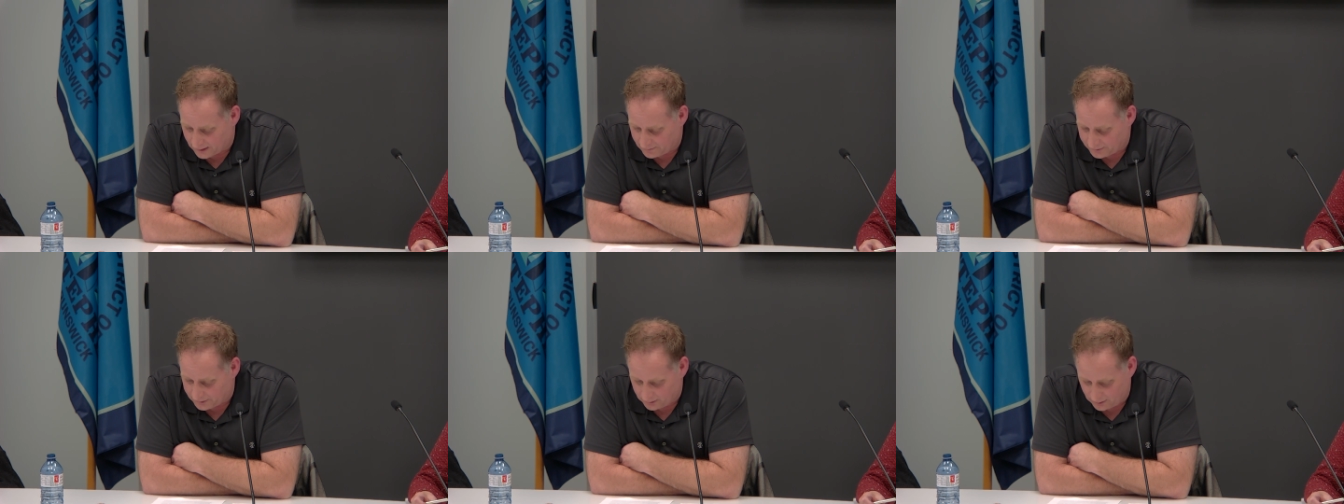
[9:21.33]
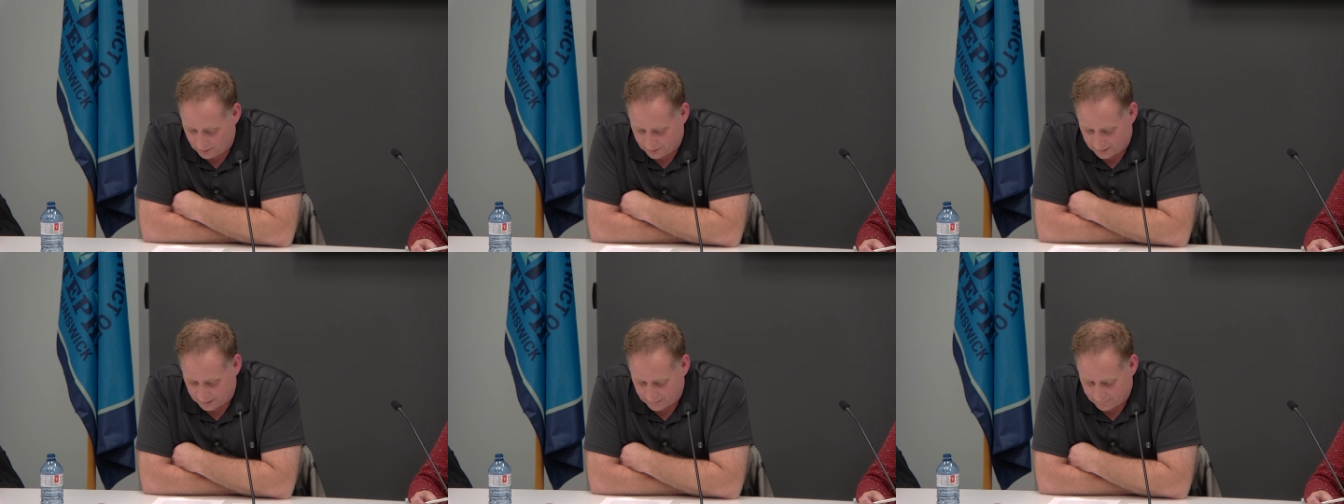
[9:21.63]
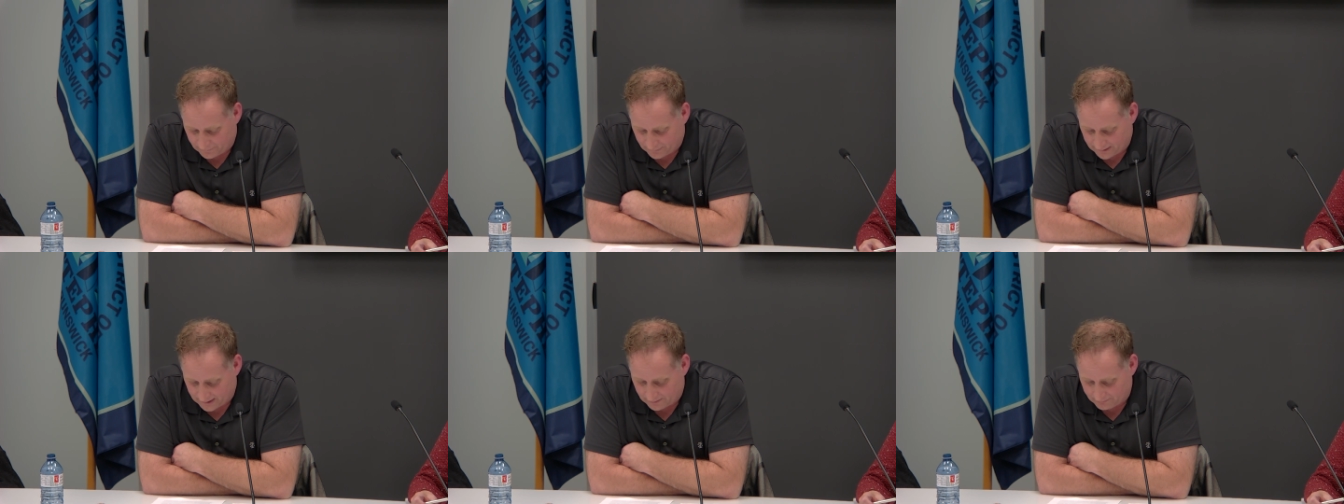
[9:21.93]
solutions
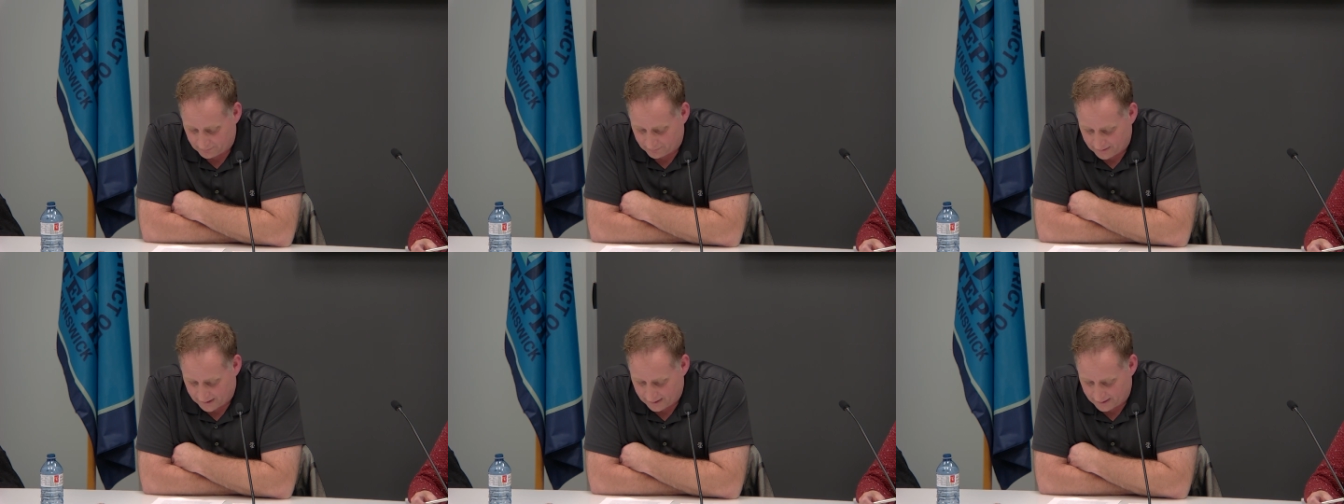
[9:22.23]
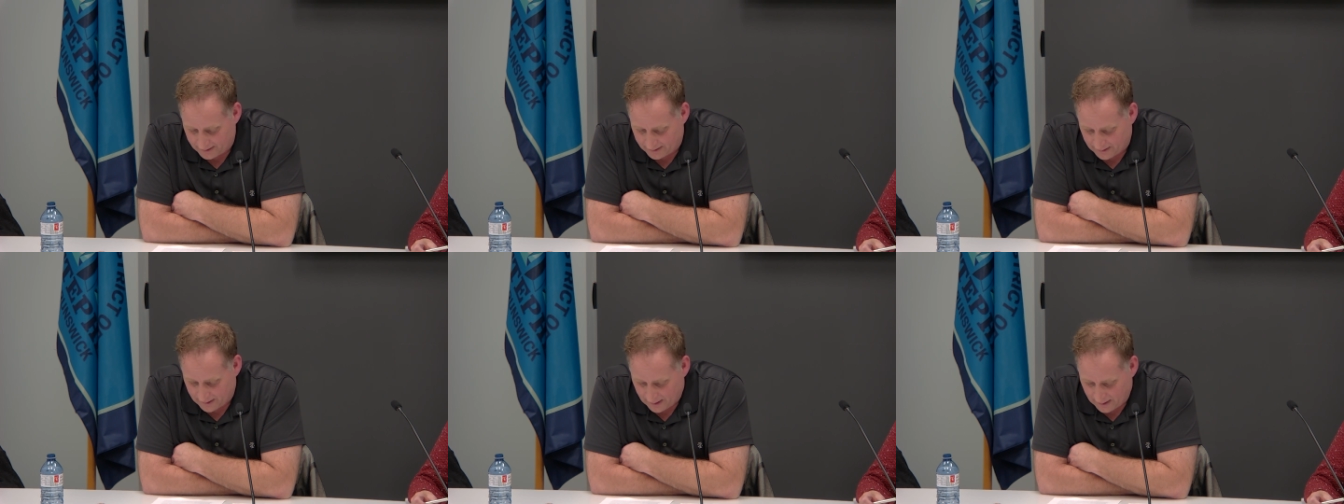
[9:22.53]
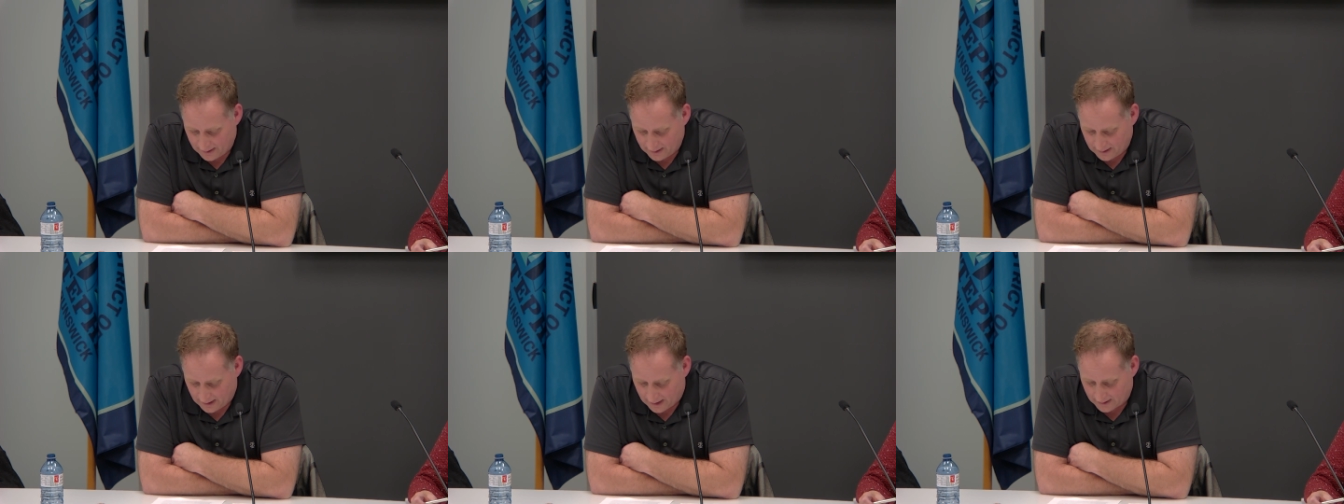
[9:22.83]
for the
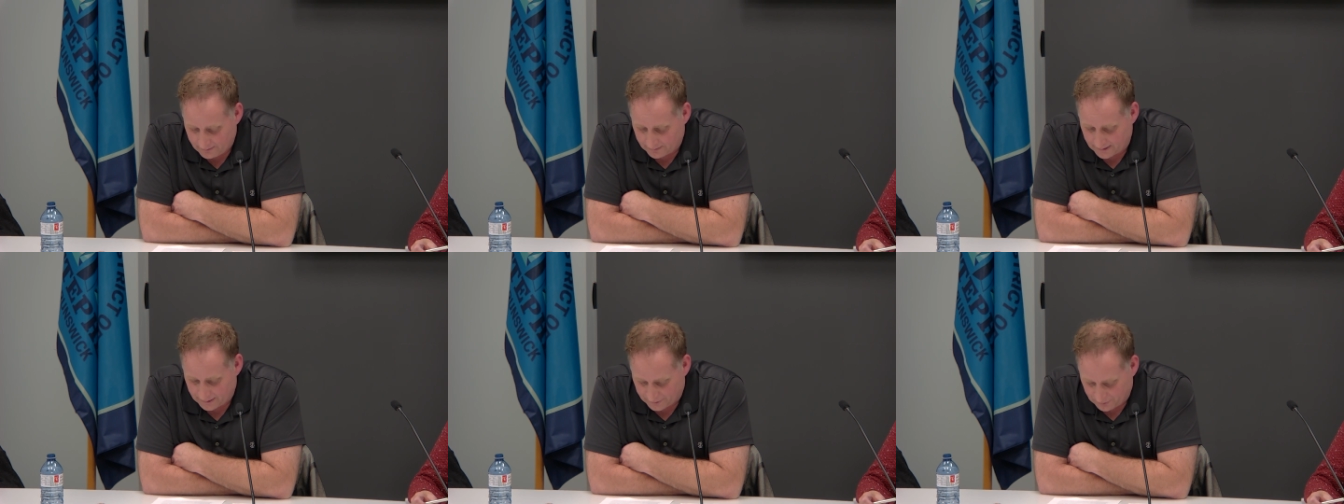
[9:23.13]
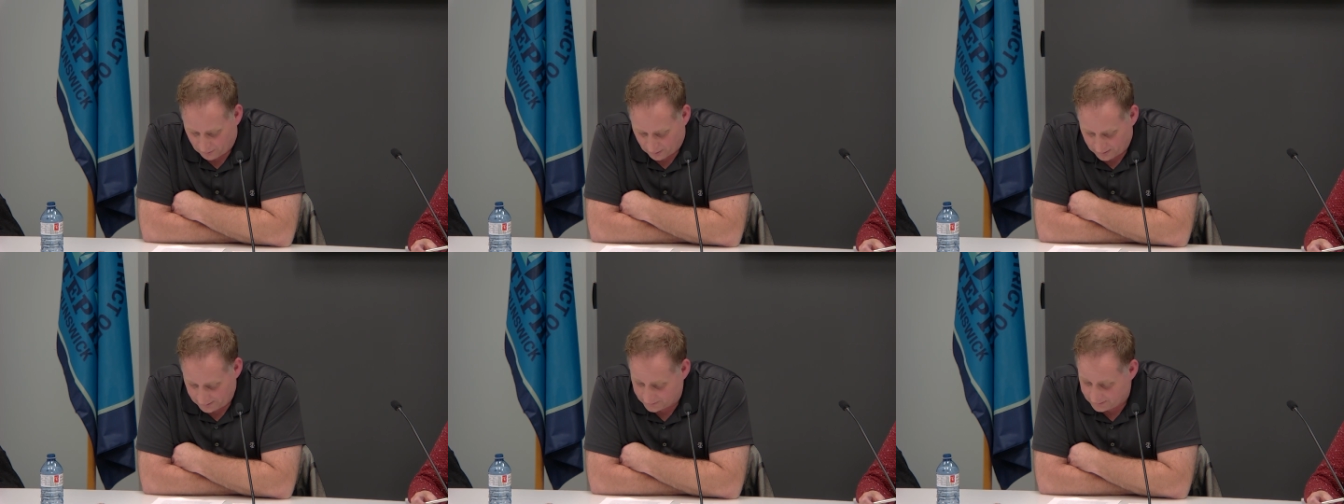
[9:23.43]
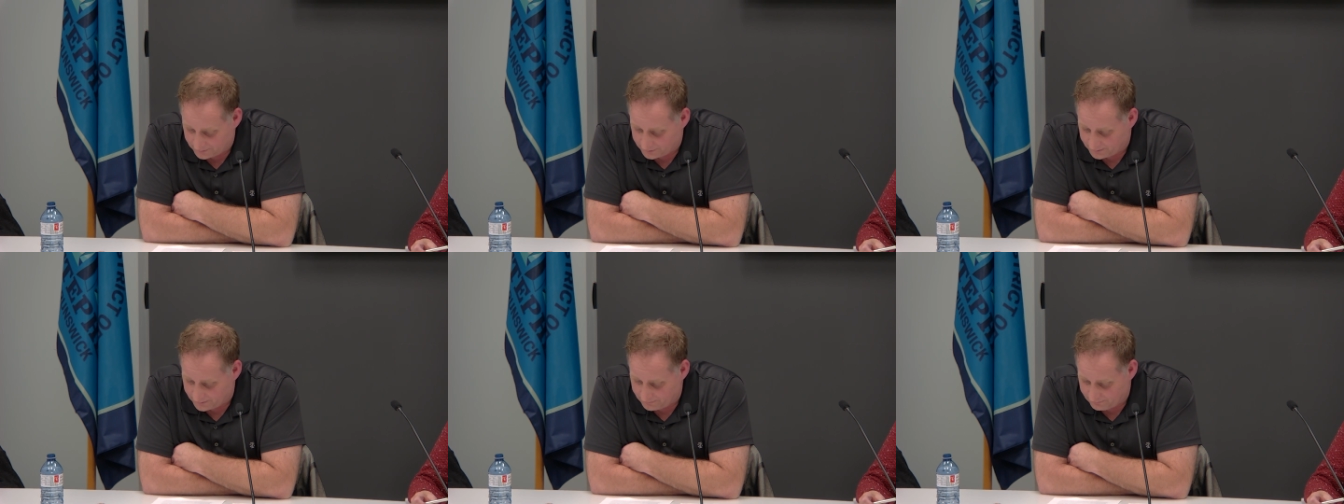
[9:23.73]

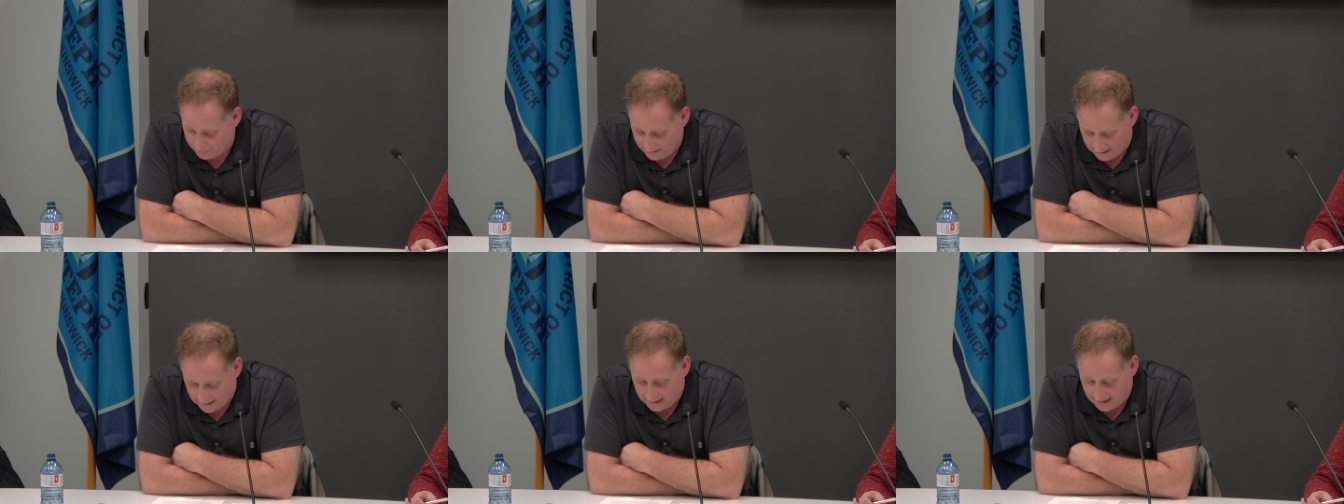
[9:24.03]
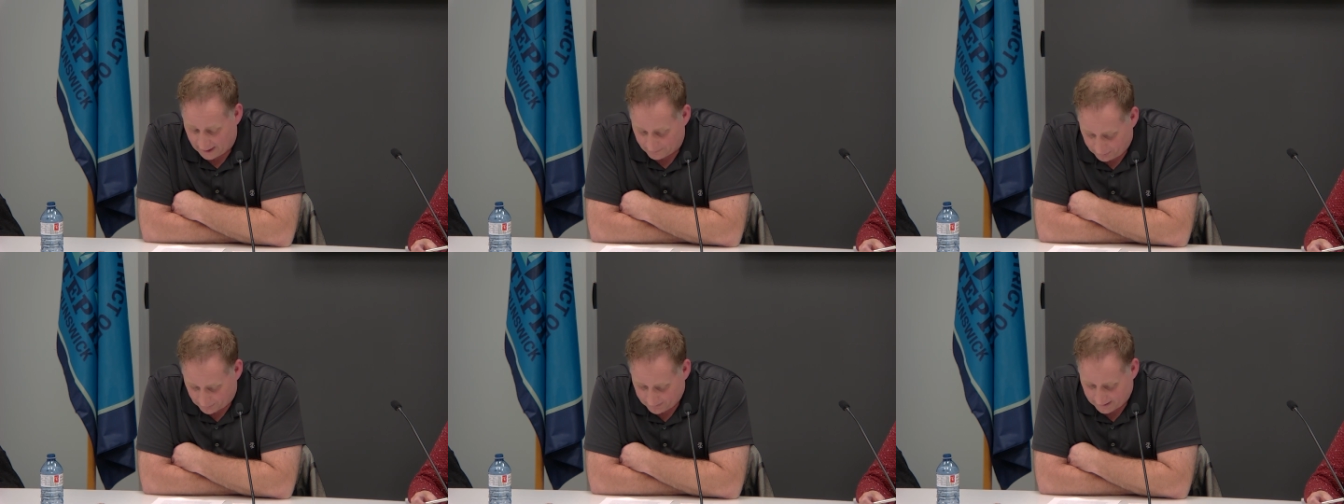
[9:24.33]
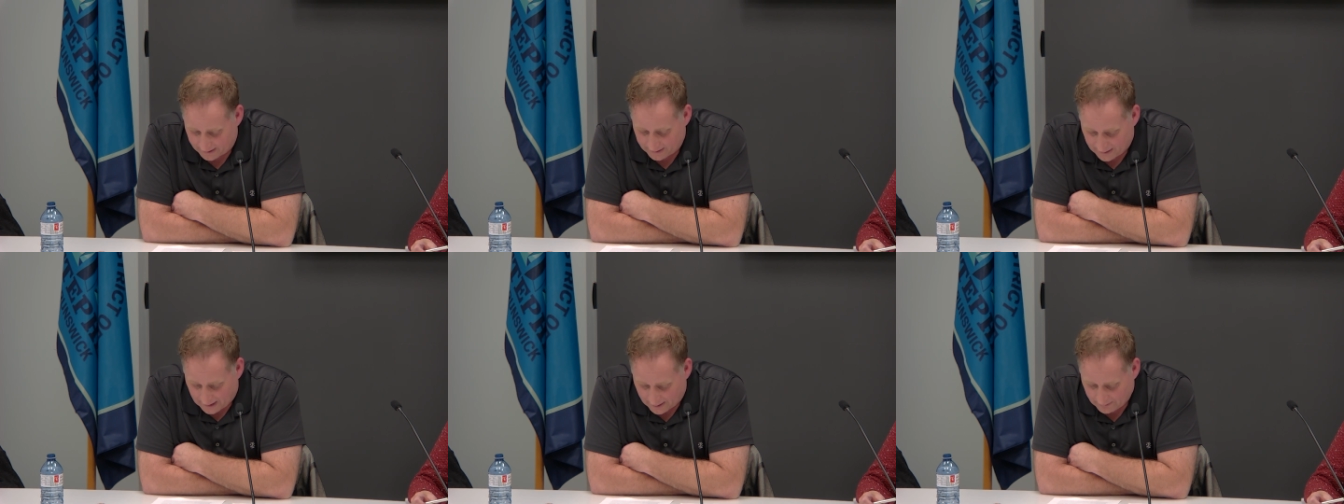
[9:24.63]
being
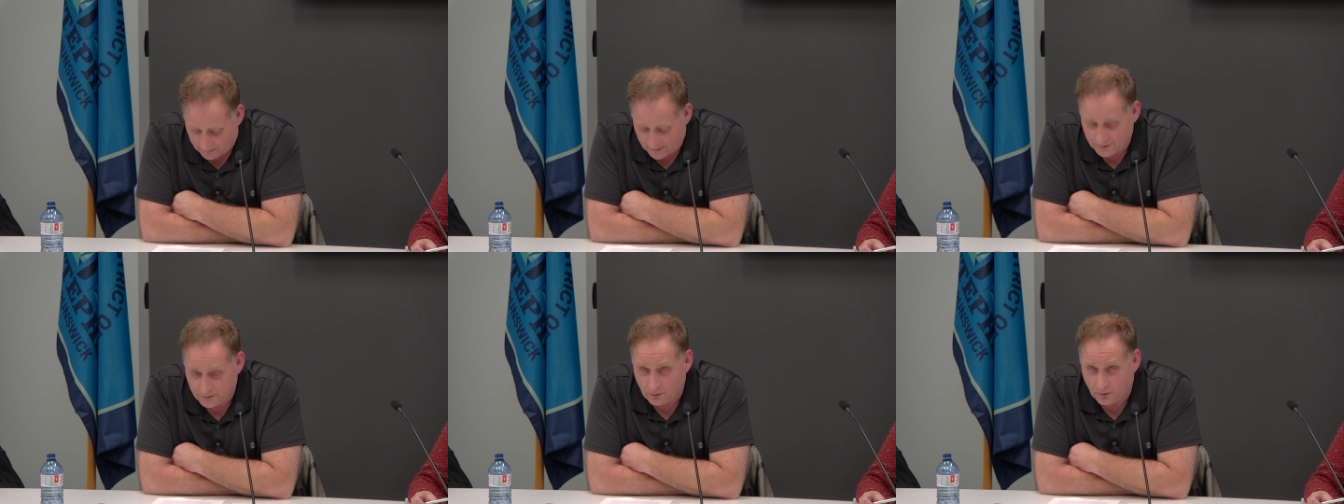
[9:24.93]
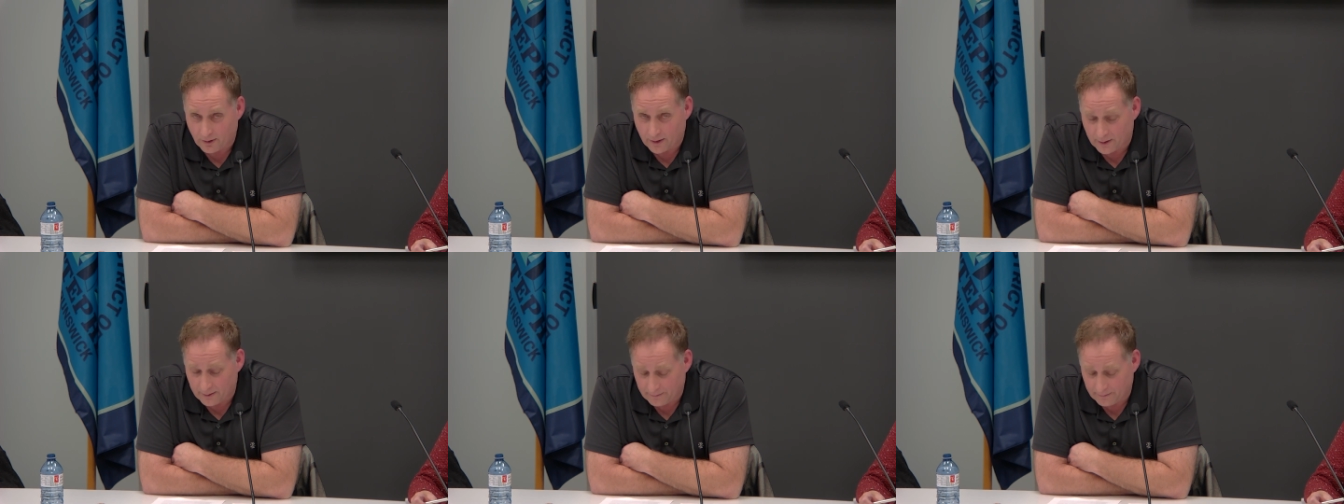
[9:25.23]
implemented under this order.